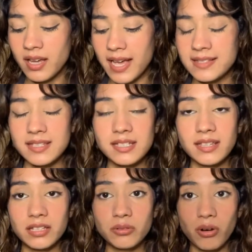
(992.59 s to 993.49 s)
I see
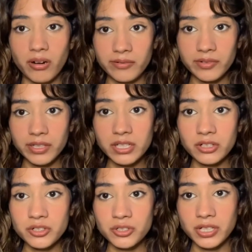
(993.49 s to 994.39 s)
that you are very
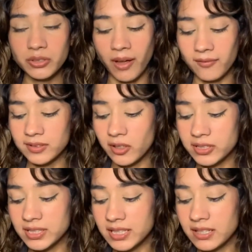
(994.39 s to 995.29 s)
nurturing, you have a lot
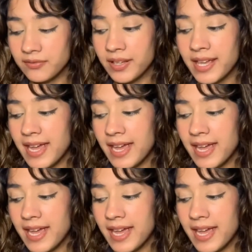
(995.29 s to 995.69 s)
to give,